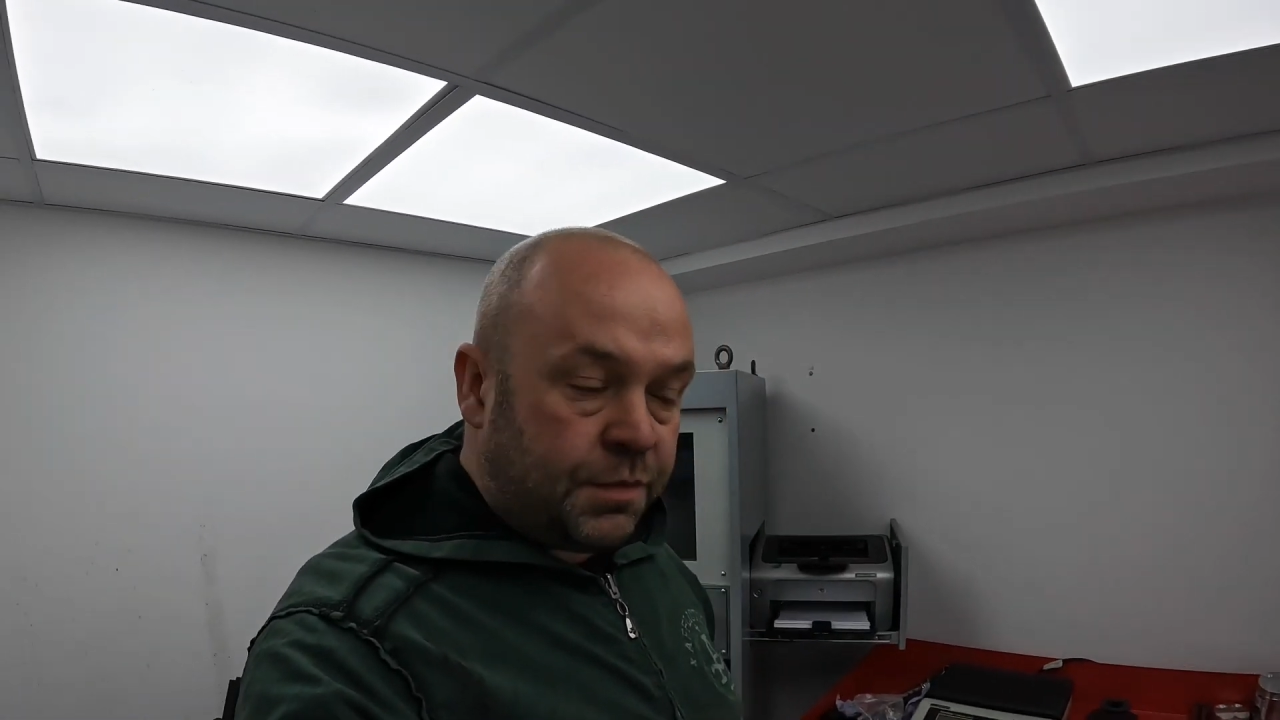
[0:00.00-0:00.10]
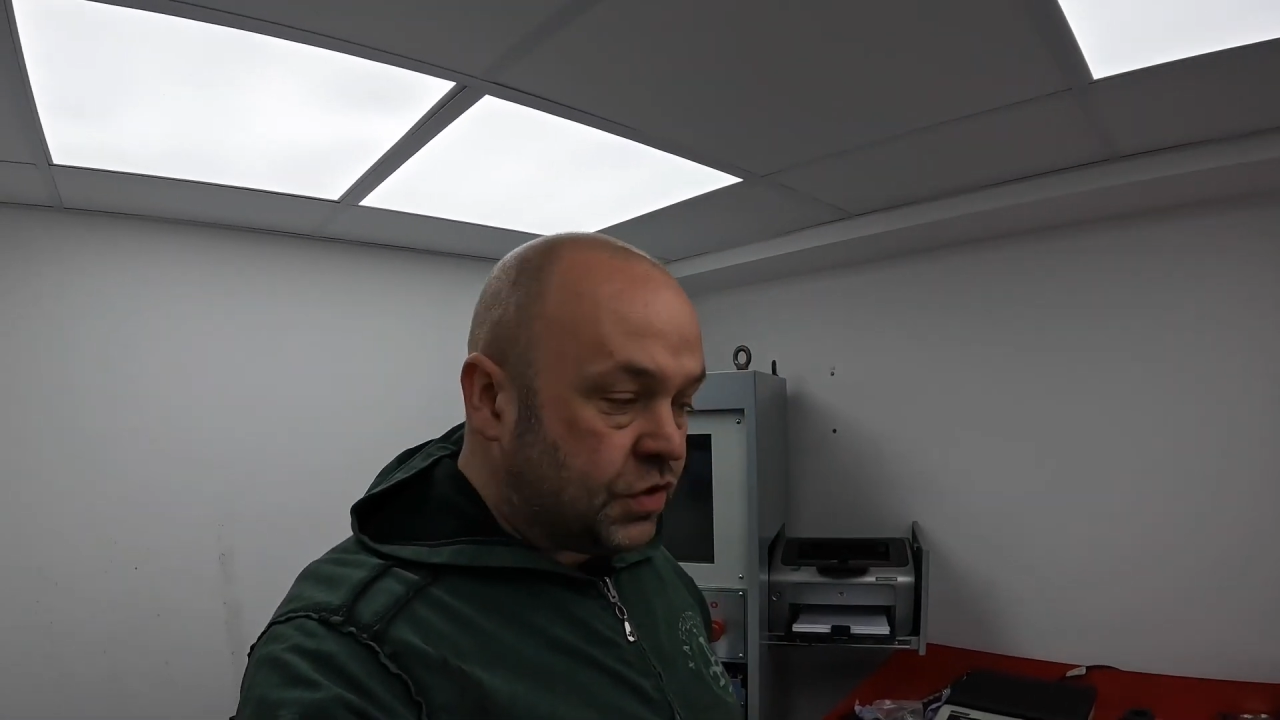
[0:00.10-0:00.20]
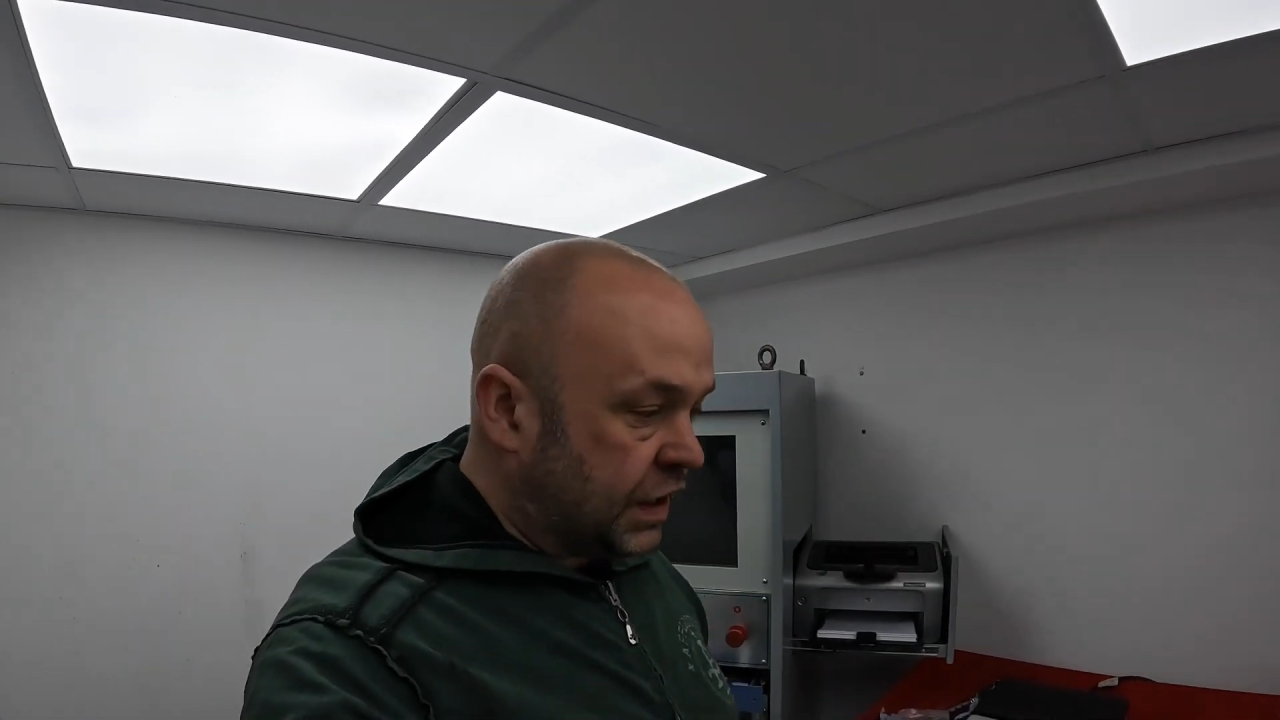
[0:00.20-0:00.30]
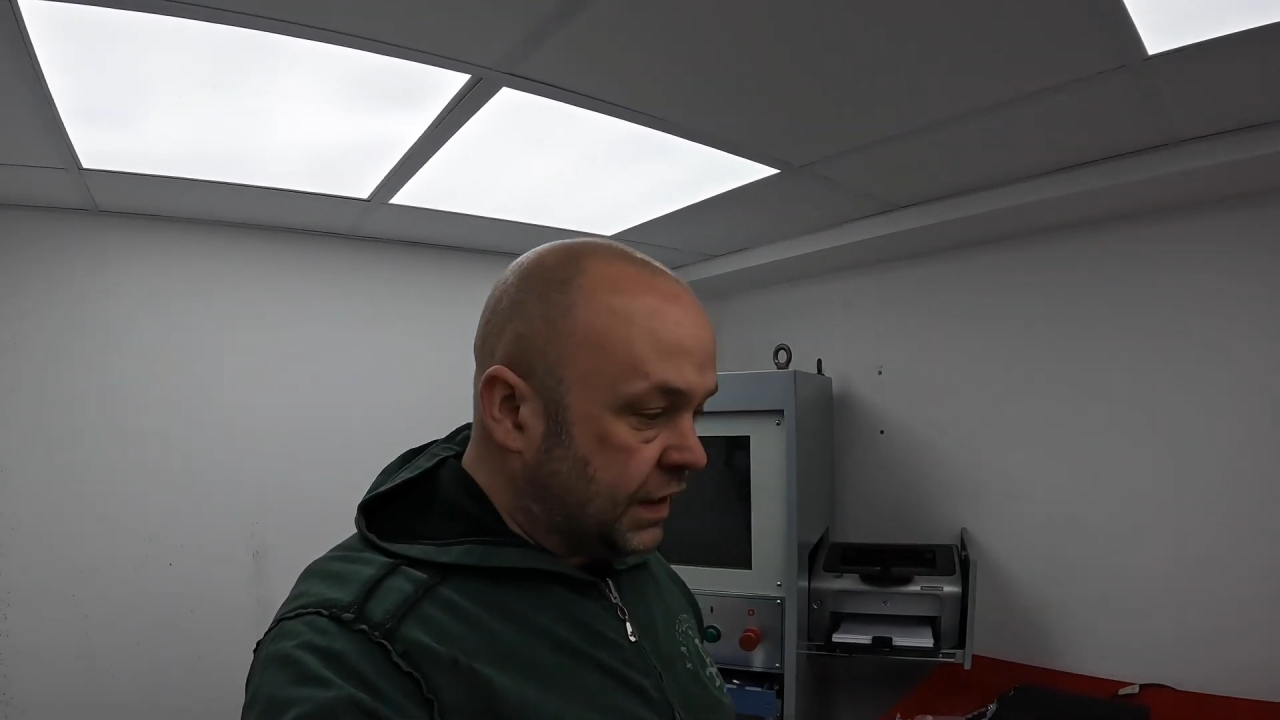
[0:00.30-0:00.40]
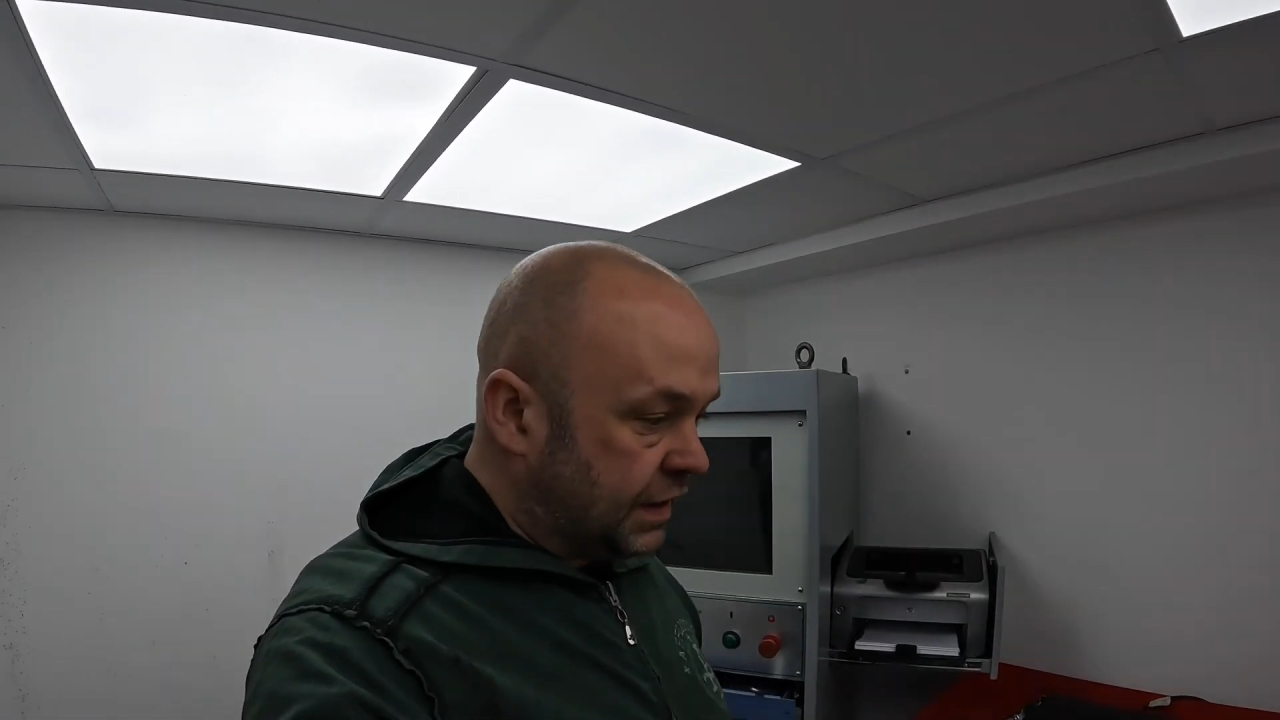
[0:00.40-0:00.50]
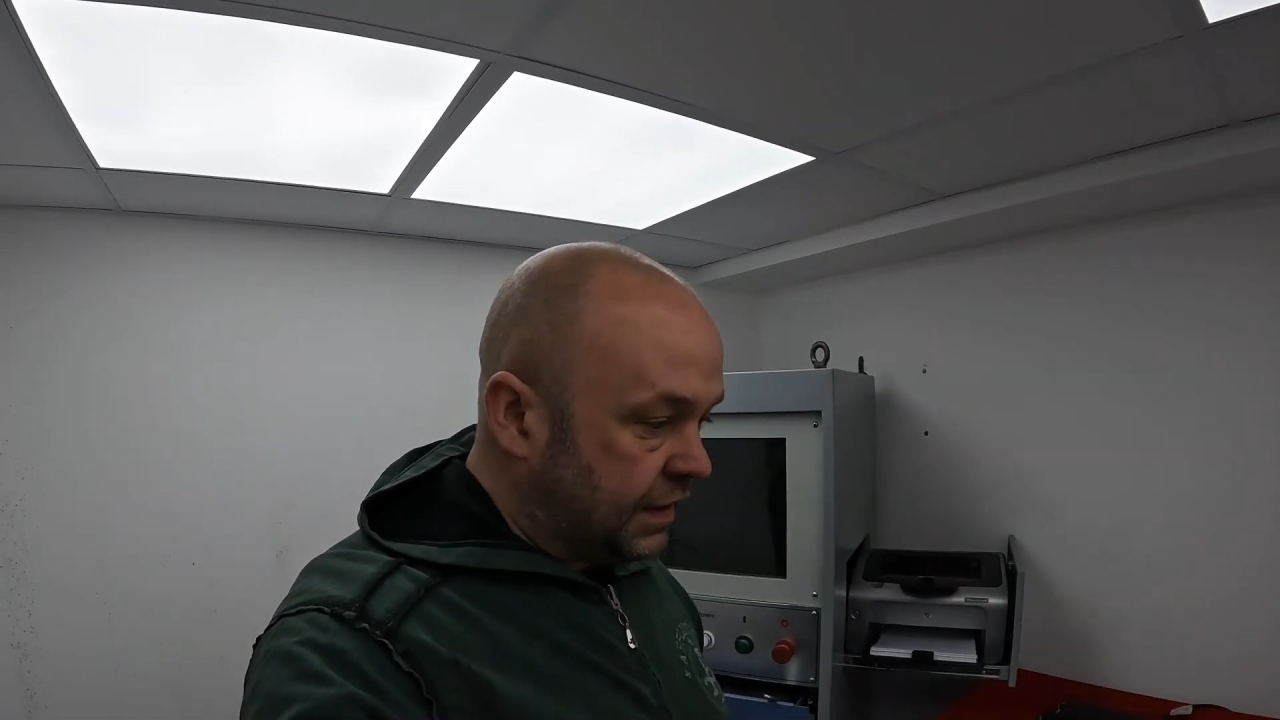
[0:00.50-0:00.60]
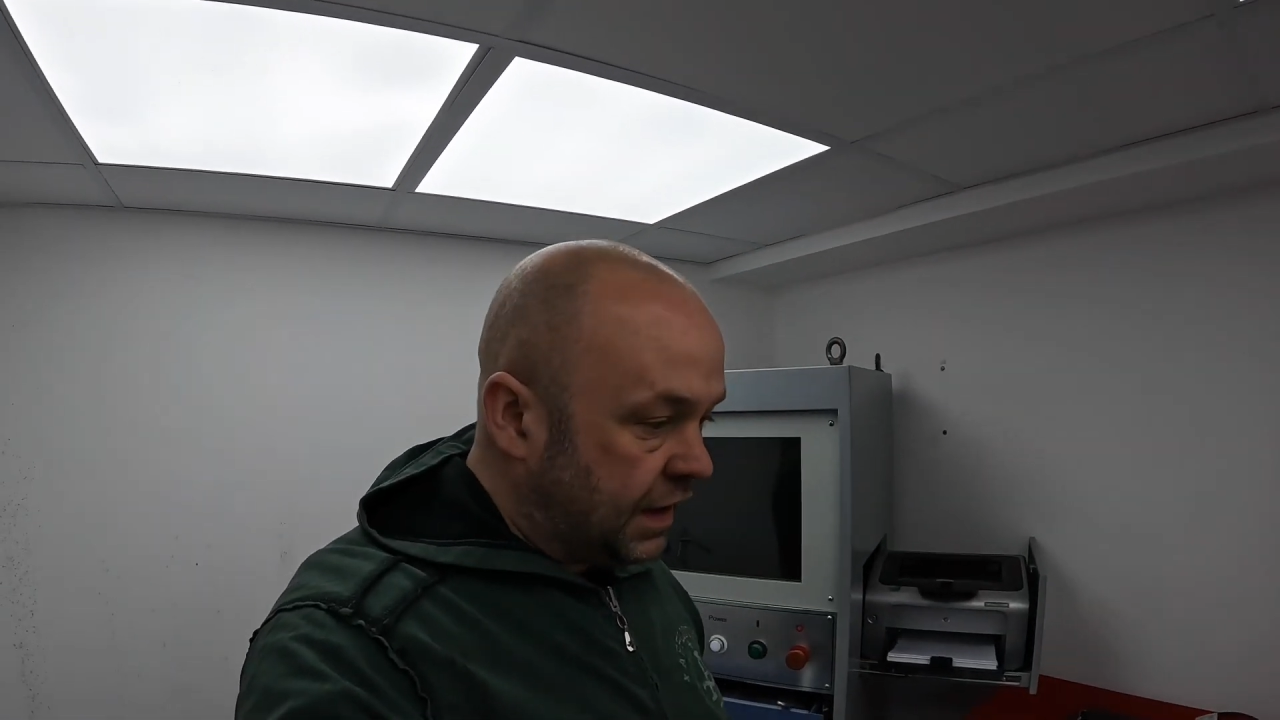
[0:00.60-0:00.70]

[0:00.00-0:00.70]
on machining